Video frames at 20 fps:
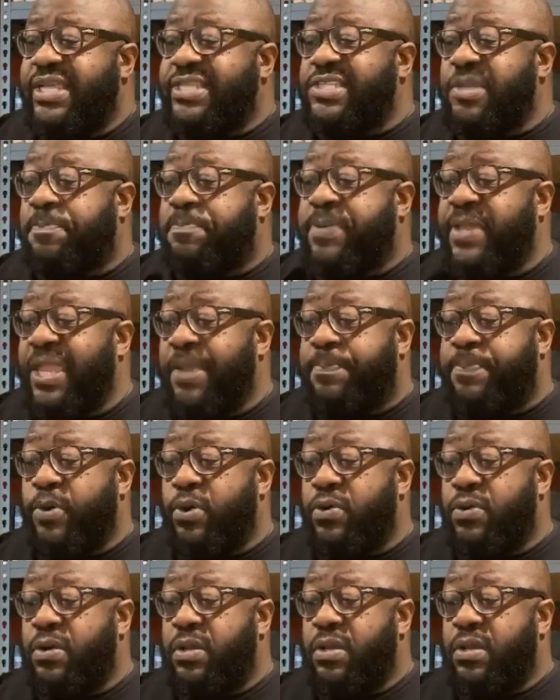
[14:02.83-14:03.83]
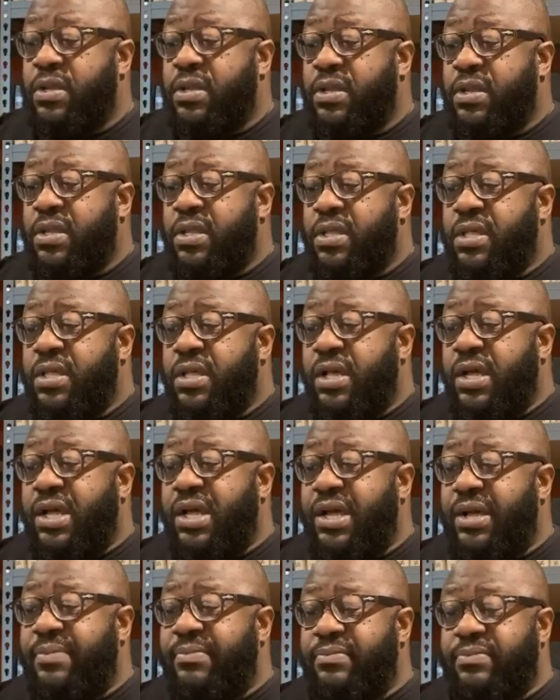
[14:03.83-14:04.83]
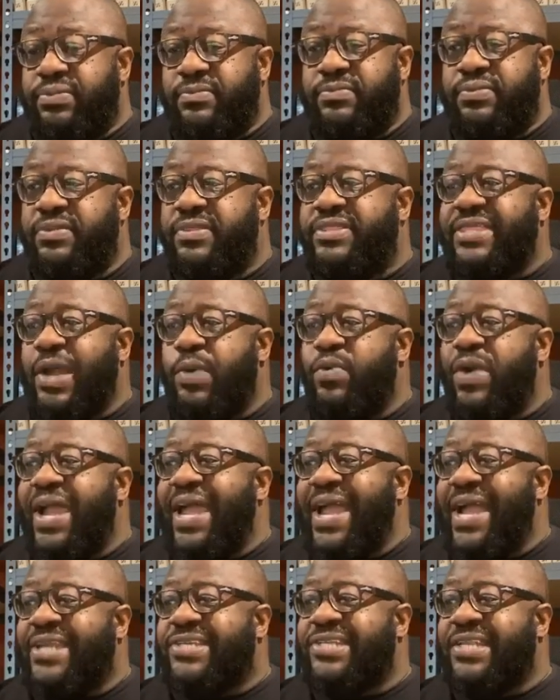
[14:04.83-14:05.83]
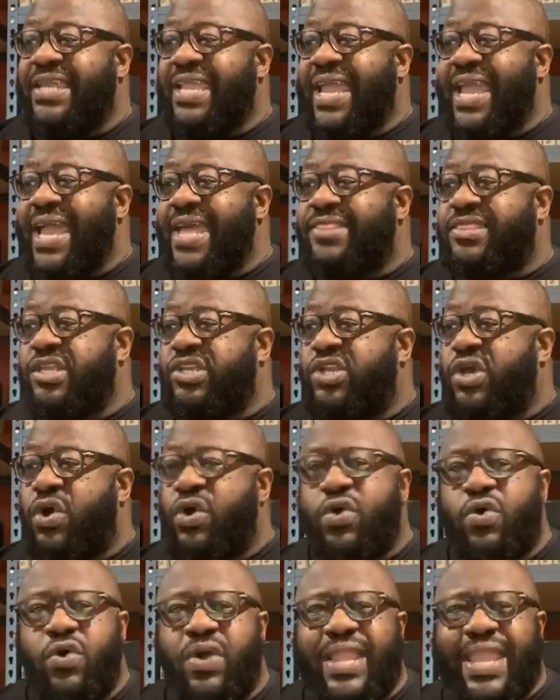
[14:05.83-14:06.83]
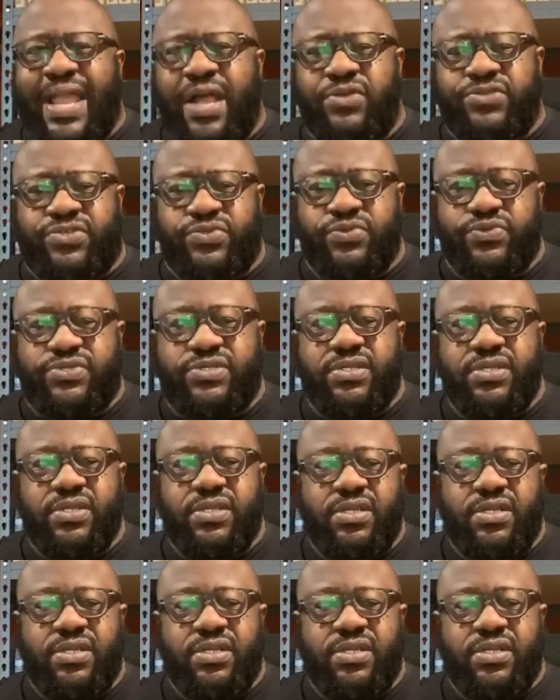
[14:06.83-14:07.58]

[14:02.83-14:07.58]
are people that were actually at the doggone councils.